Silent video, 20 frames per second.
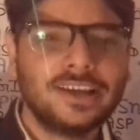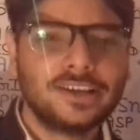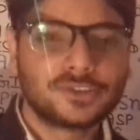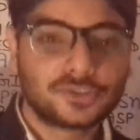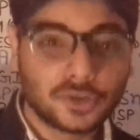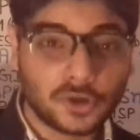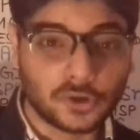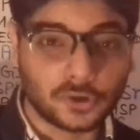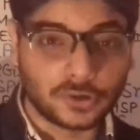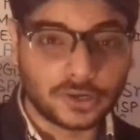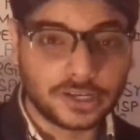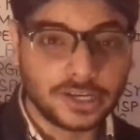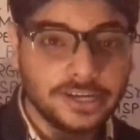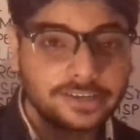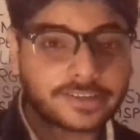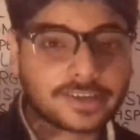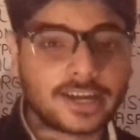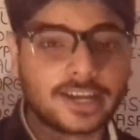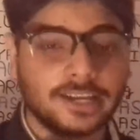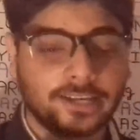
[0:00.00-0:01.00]
So
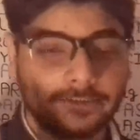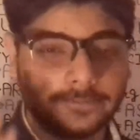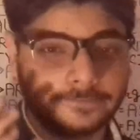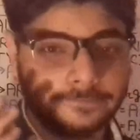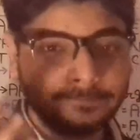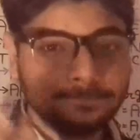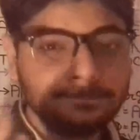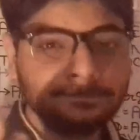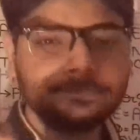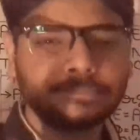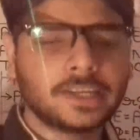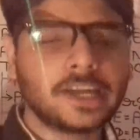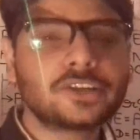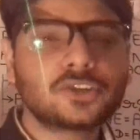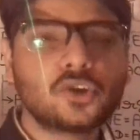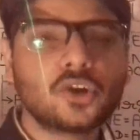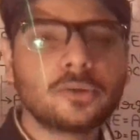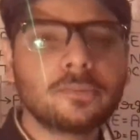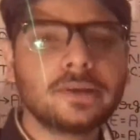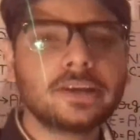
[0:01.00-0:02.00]
literally
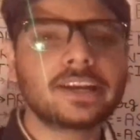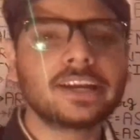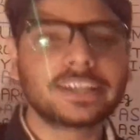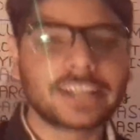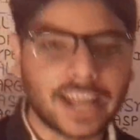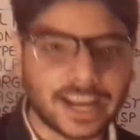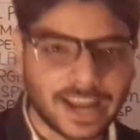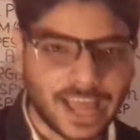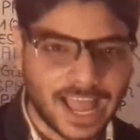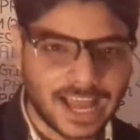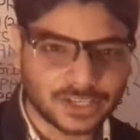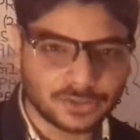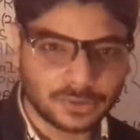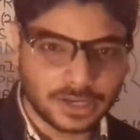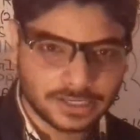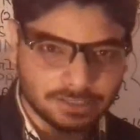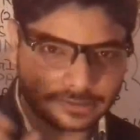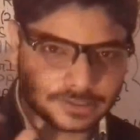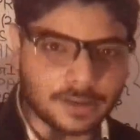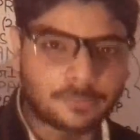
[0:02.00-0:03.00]
it could be written as
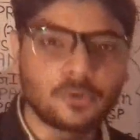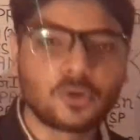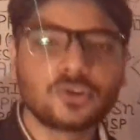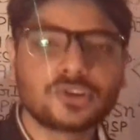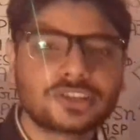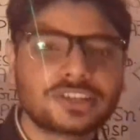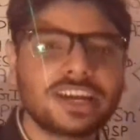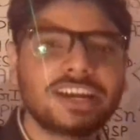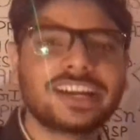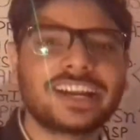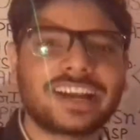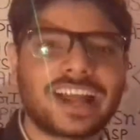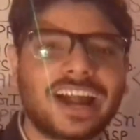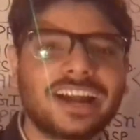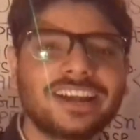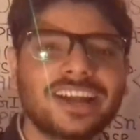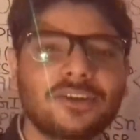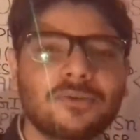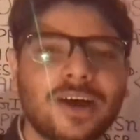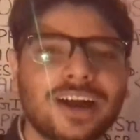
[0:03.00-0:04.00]
well as demonstrated
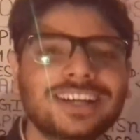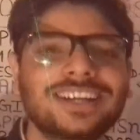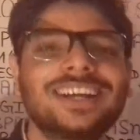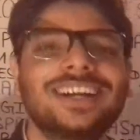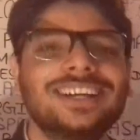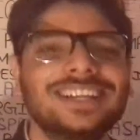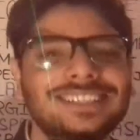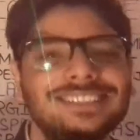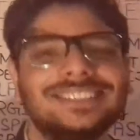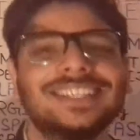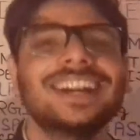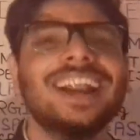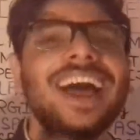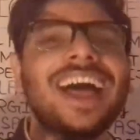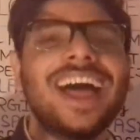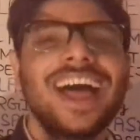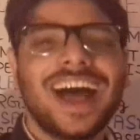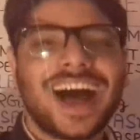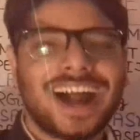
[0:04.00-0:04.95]
under what condition?